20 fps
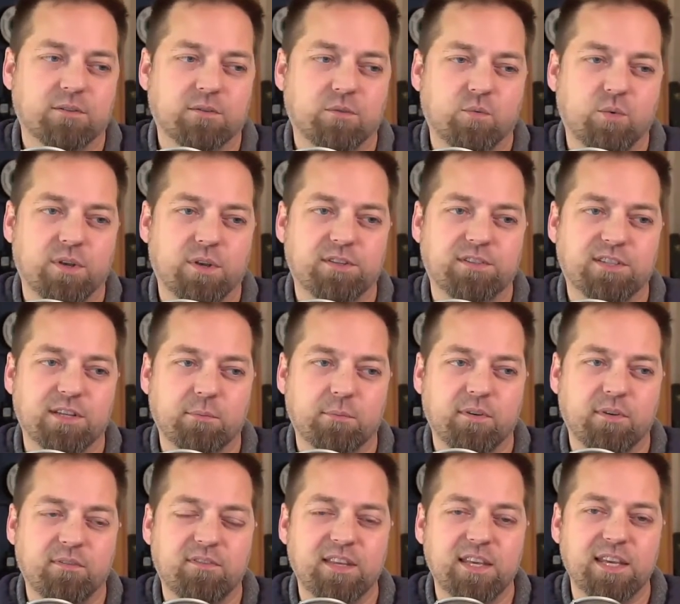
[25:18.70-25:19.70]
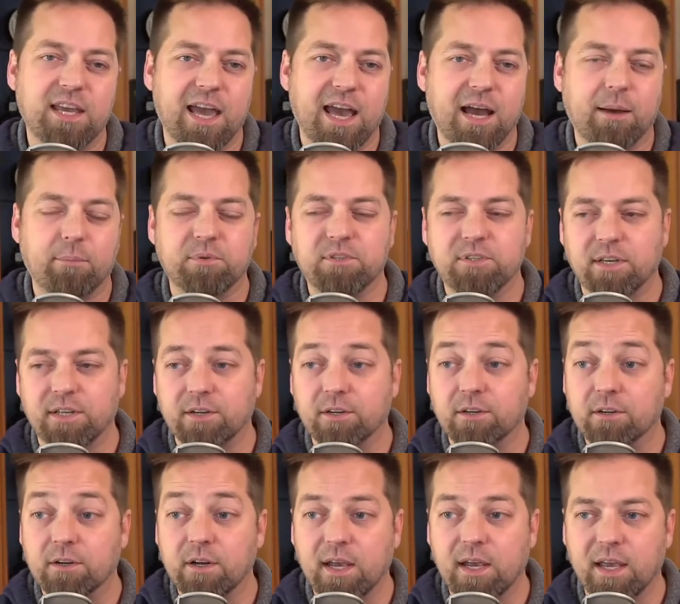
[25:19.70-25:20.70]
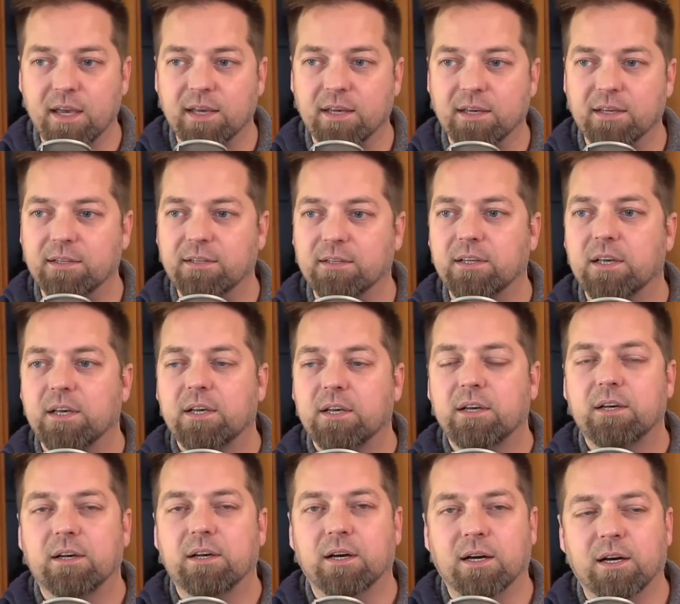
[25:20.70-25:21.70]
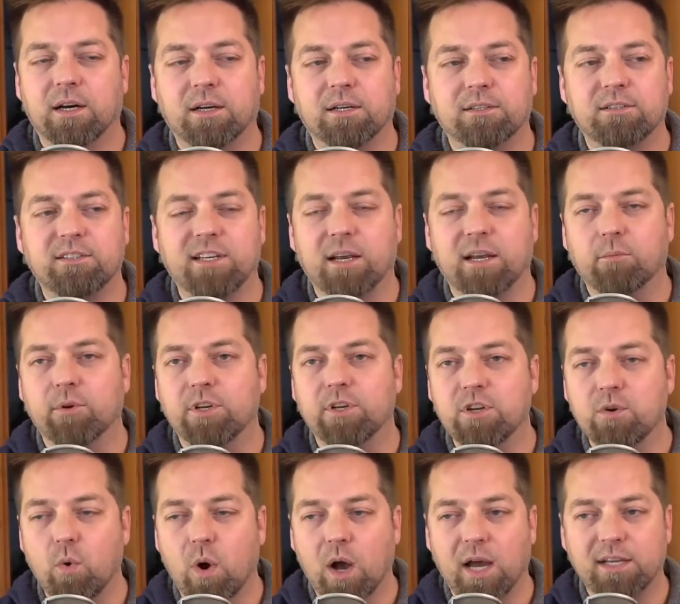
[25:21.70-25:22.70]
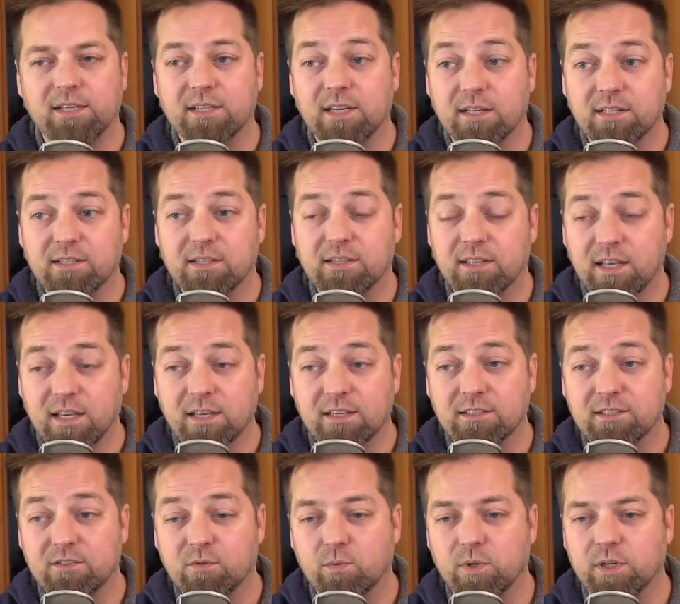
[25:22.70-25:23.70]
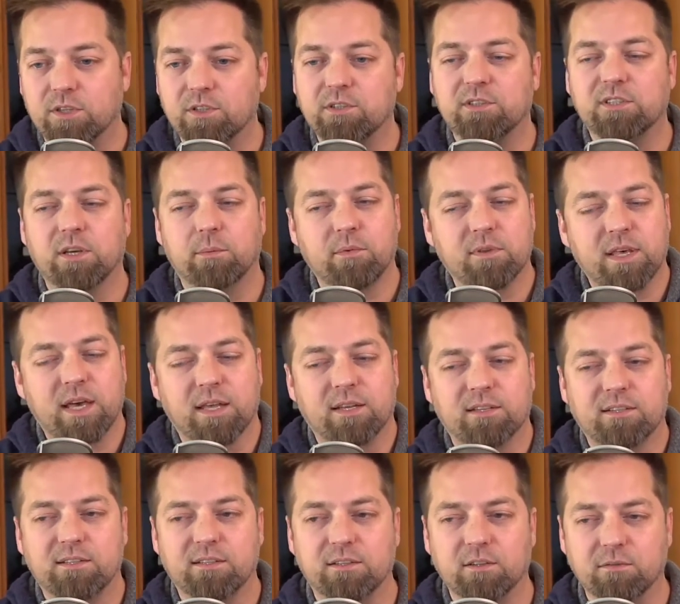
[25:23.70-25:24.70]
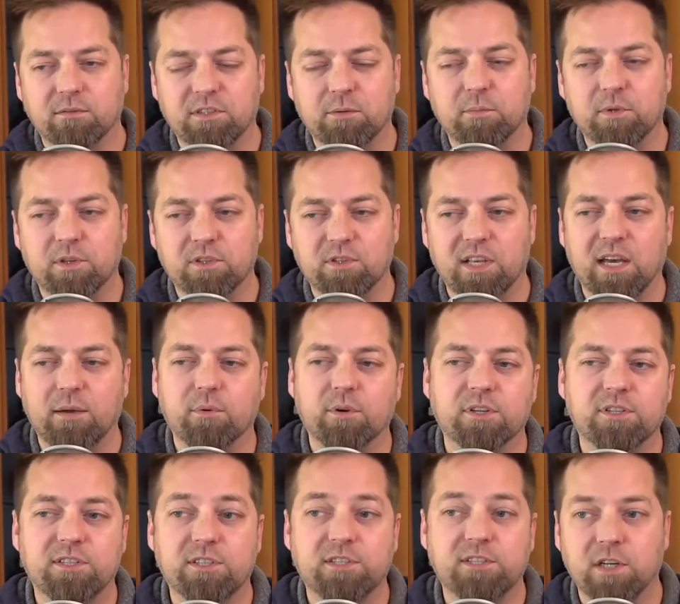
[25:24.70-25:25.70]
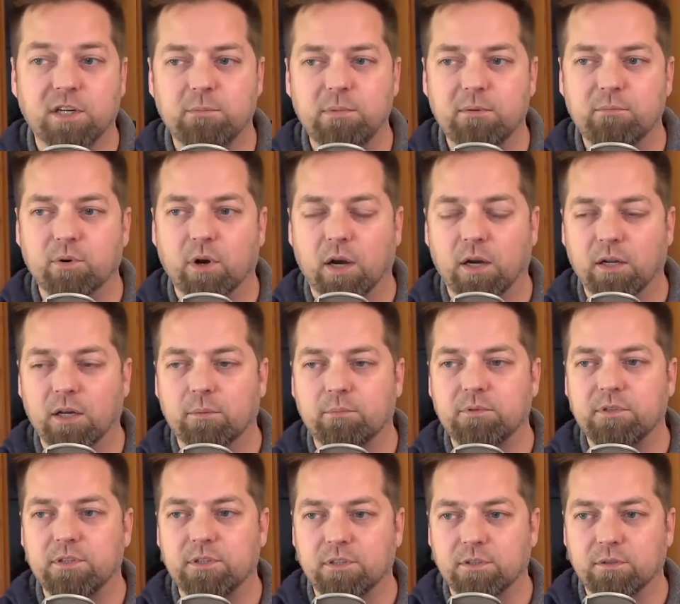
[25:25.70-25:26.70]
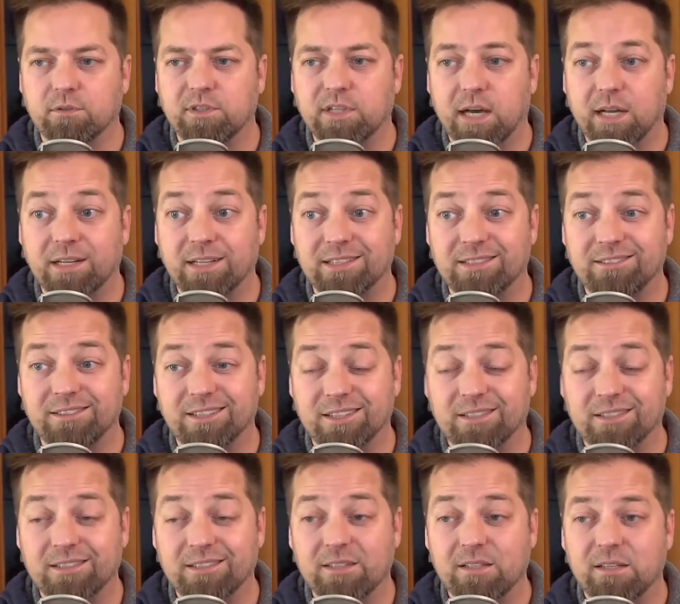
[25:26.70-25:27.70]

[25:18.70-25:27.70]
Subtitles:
some of the App Center and Xamarin UI test things, which some of those libraries still need to be brought up to .NET 6.